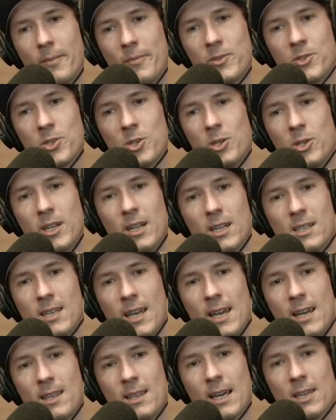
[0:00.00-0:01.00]
So you need to
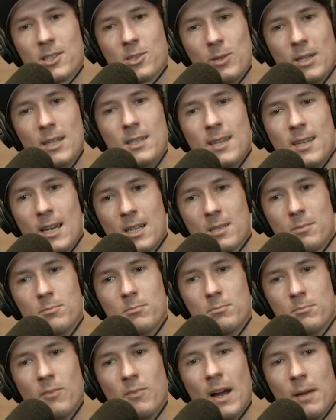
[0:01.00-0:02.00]
yeah. take that. So he takes
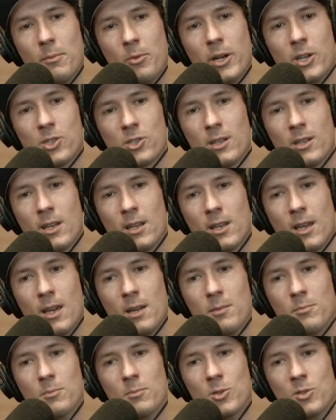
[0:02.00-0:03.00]
vibration,
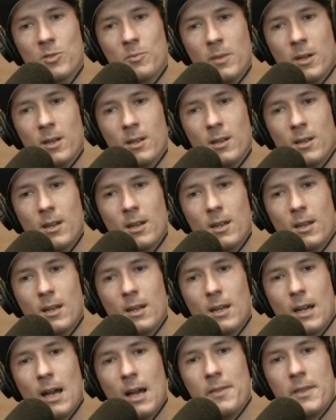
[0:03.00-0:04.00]
aka movement,
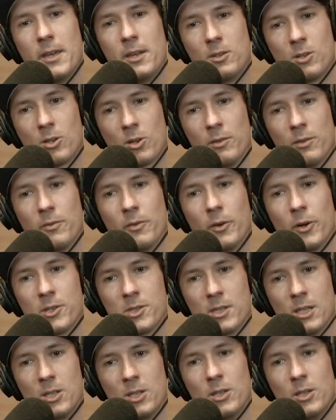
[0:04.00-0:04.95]
and then converts it.